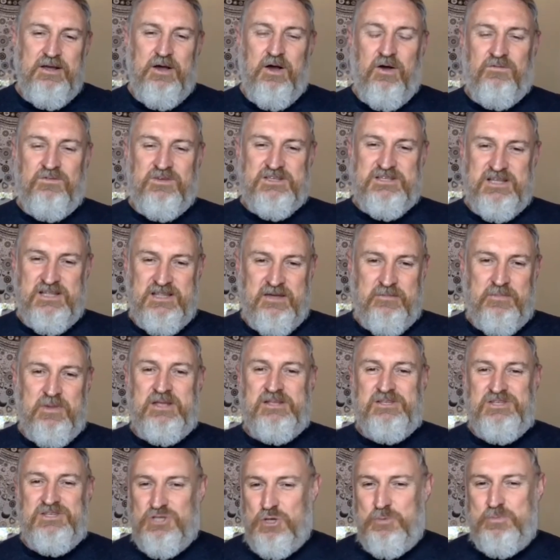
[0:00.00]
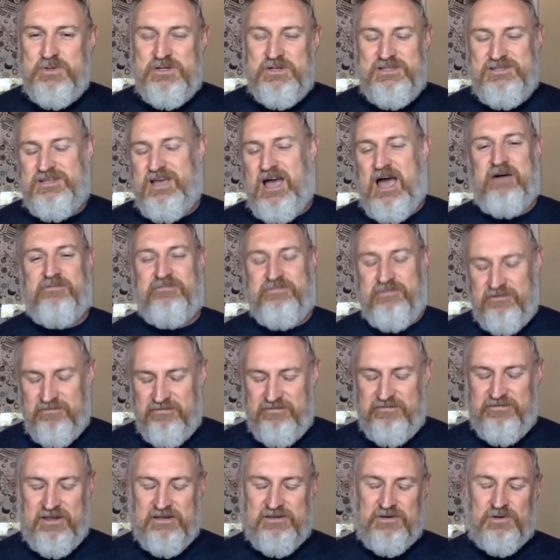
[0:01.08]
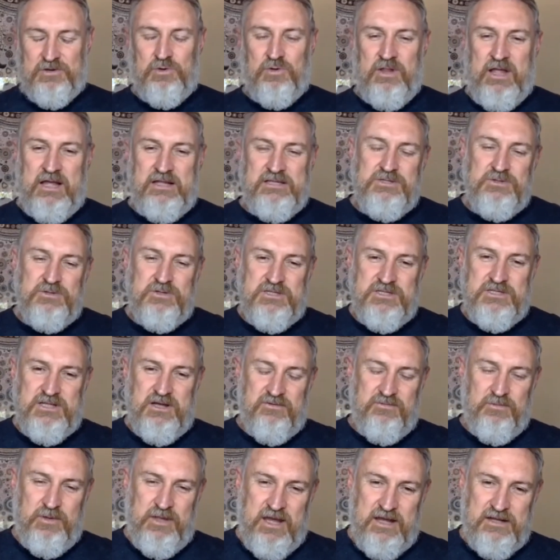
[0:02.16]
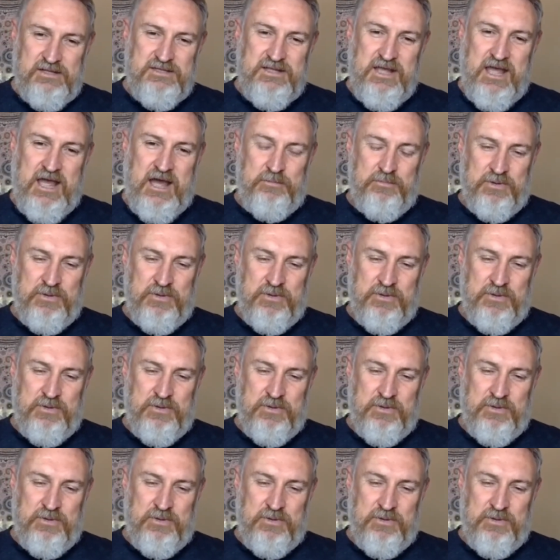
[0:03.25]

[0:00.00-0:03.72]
Obviously, they've been super tough and fit and all that sort of stuff without doubt.